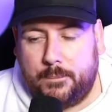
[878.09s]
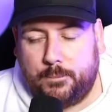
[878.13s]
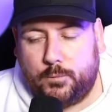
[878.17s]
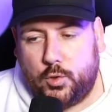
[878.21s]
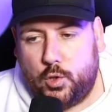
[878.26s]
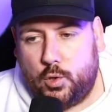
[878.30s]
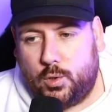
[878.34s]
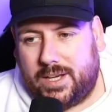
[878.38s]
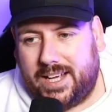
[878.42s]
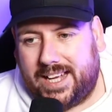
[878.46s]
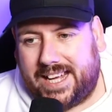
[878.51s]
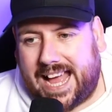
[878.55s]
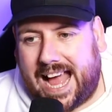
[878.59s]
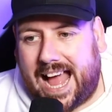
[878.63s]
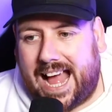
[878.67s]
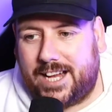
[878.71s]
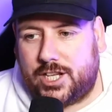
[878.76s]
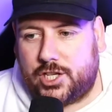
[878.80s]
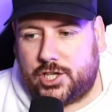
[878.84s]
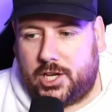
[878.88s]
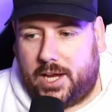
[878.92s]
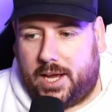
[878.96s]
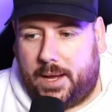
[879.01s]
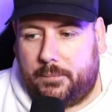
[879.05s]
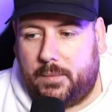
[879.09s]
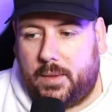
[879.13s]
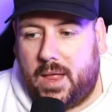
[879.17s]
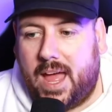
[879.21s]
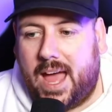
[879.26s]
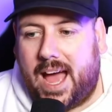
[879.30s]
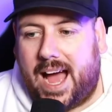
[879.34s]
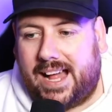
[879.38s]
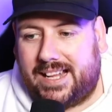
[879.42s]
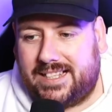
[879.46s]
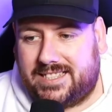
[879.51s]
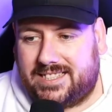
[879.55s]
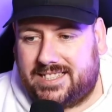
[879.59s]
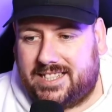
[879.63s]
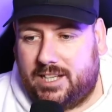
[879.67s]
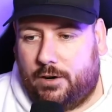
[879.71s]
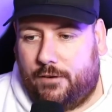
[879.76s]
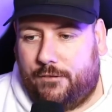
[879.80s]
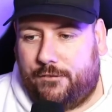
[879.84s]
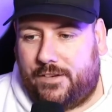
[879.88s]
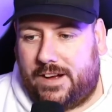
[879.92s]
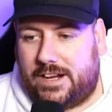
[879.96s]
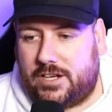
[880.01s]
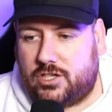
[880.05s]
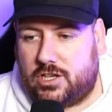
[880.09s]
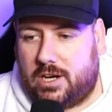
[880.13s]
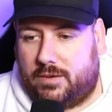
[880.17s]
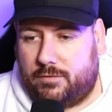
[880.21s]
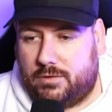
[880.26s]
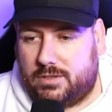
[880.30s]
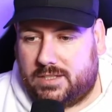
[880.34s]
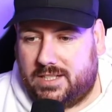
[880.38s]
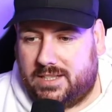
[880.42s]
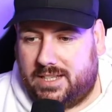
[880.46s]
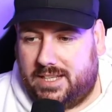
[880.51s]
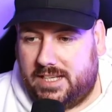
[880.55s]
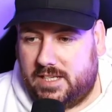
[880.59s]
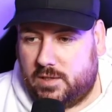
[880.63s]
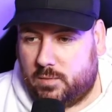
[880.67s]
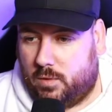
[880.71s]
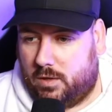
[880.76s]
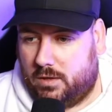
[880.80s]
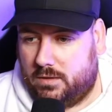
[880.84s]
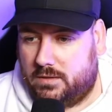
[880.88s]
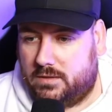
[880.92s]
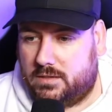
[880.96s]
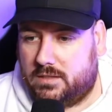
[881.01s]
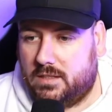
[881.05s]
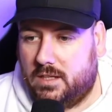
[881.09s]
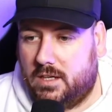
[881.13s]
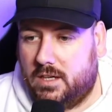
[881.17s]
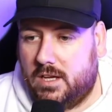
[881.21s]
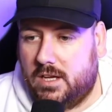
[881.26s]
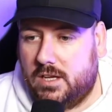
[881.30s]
You can catch it and still fast travel to these ones.